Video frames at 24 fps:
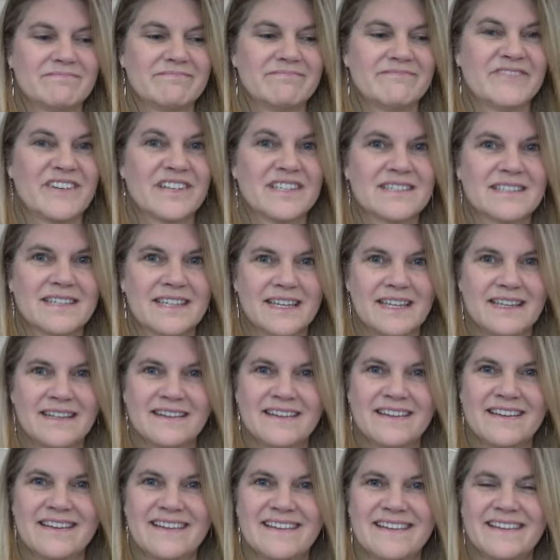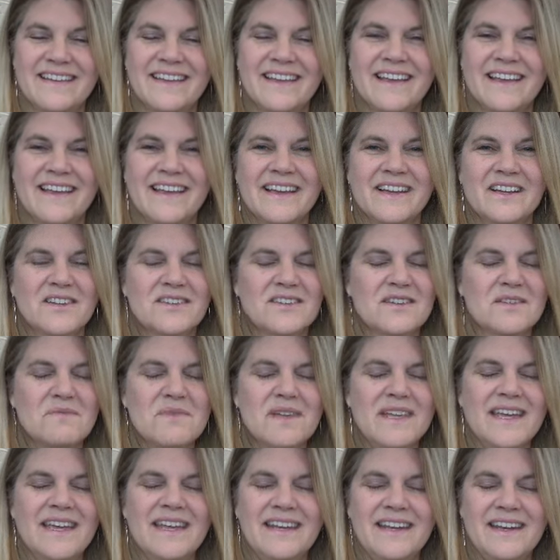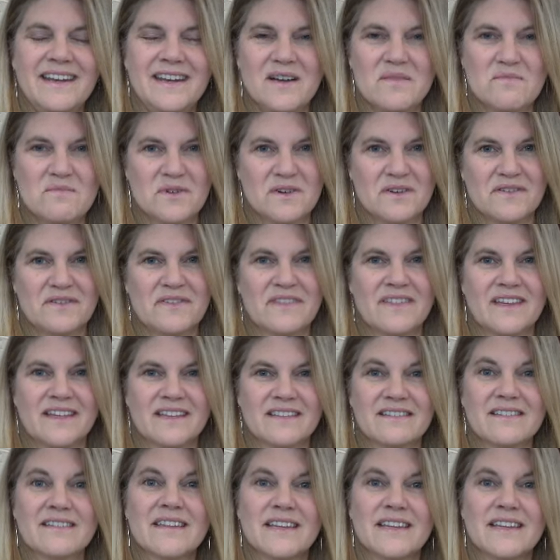fixing it. Could be any number of things